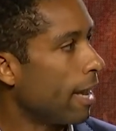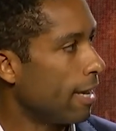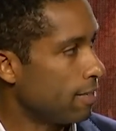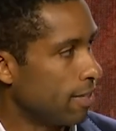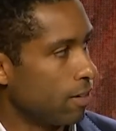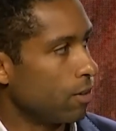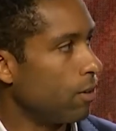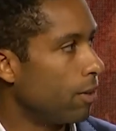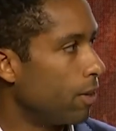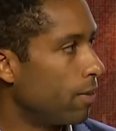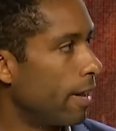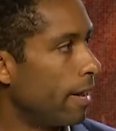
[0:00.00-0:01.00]
I said
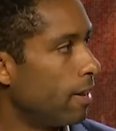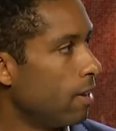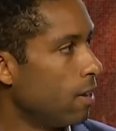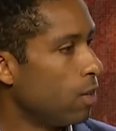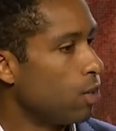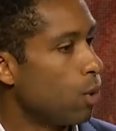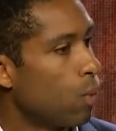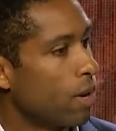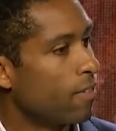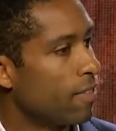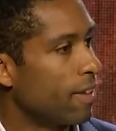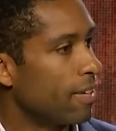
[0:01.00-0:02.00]
earlier that, one
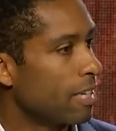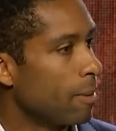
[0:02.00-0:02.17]
of the things I'm